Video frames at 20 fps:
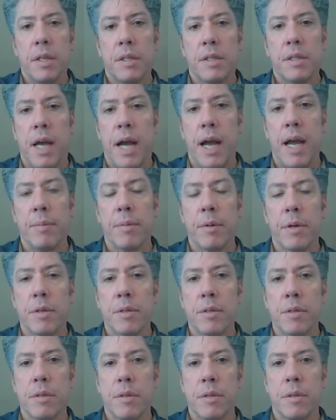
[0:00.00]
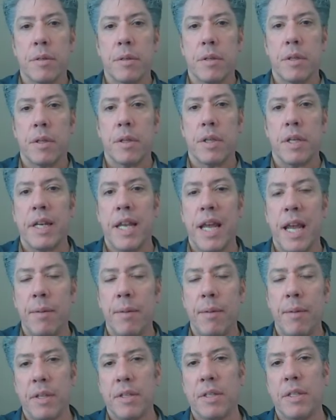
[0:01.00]
timers, the, the
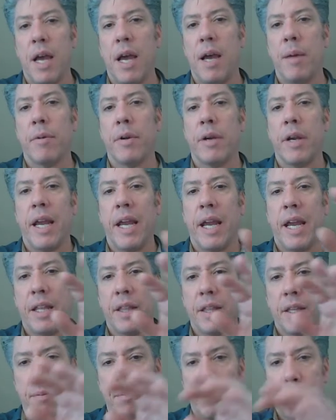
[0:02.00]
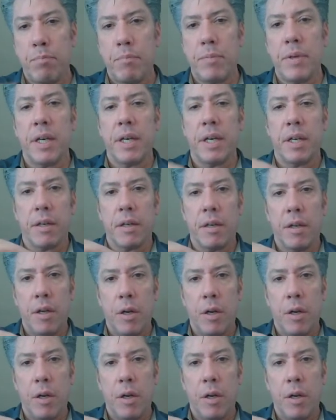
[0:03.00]
name of the timer and the bit